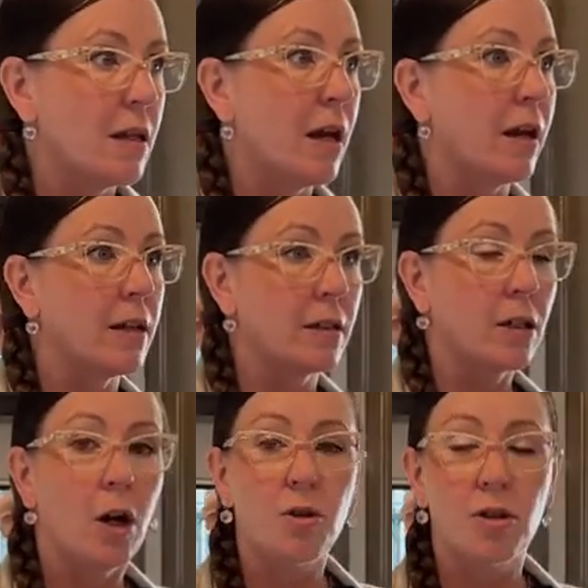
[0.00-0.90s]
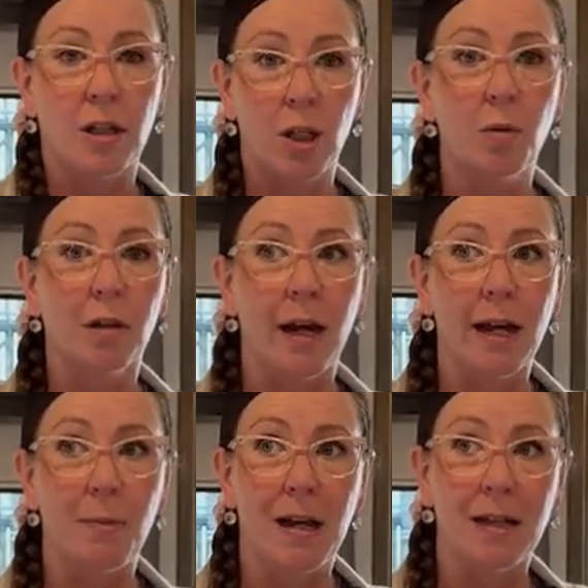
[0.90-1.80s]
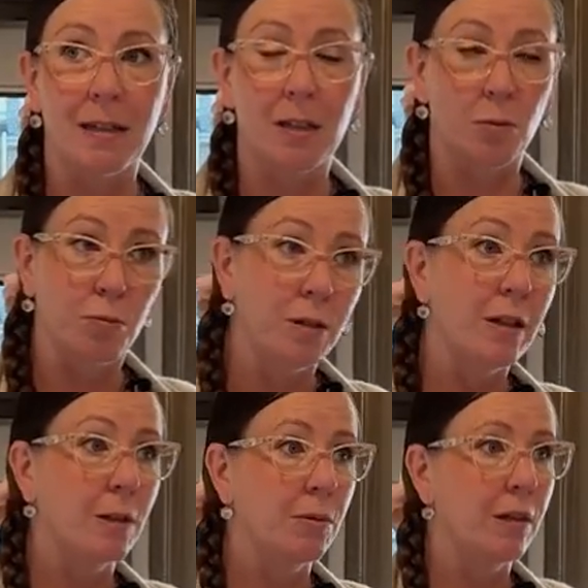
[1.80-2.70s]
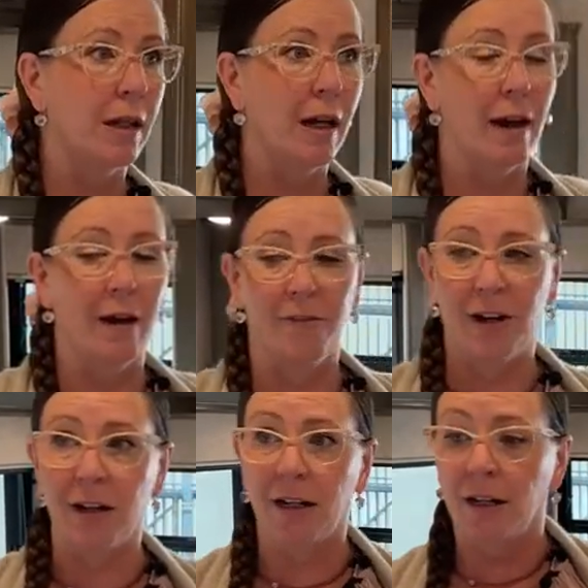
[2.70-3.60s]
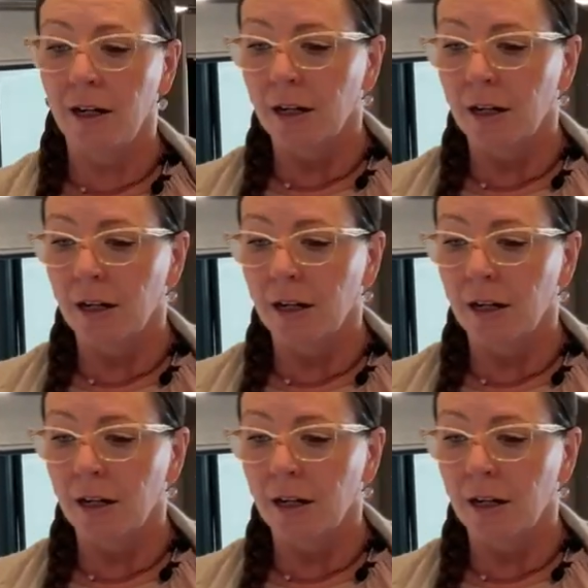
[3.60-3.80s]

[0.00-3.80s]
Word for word: a, a coach that you would like because it's really, really uh, very